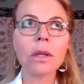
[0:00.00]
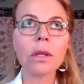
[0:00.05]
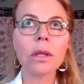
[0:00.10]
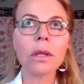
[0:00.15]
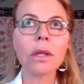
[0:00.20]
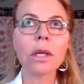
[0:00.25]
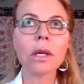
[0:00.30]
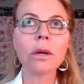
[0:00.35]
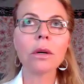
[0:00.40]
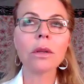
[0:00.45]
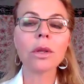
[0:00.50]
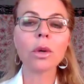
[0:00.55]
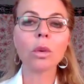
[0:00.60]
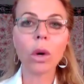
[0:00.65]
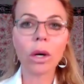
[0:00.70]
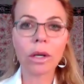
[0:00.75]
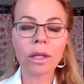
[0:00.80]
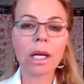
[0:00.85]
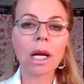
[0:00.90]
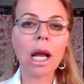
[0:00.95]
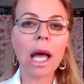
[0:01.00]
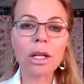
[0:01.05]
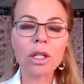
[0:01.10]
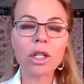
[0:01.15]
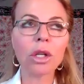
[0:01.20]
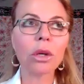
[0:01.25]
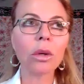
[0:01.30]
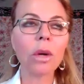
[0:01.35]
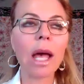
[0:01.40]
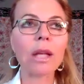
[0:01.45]
the work that I
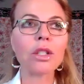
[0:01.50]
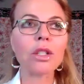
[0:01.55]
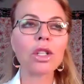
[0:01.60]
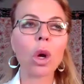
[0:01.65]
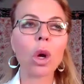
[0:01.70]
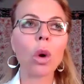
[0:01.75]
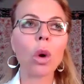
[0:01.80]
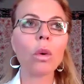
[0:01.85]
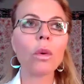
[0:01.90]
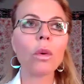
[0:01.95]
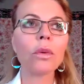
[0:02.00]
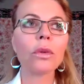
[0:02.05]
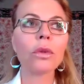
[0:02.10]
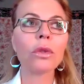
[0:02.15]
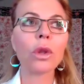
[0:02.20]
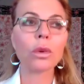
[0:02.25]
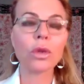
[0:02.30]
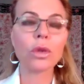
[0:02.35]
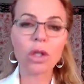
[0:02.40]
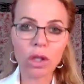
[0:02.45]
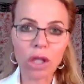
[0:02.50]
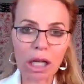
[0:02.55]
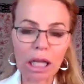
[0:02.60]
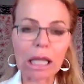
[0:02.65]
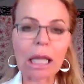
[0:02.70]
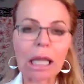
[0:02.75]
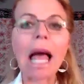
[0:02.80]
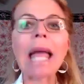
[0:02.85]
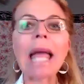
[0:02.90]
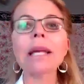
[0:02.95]
do. And so those are the
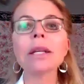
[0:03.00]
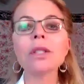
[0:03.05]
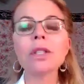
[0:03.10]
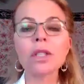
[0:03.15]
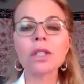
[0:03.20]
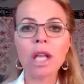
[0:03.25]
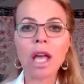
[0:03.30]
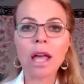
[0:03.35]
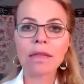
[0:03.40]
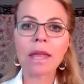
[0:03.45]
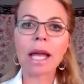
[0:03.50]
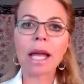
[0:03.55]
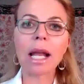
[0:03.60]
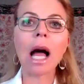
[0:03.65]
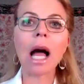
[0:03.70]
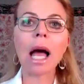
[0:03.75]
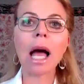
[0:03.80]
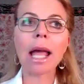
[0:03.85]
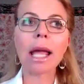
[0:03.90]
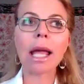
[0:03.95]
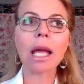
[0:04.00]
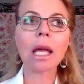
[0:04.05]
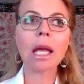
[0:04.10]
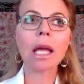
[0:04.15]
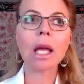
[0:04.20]
clients that I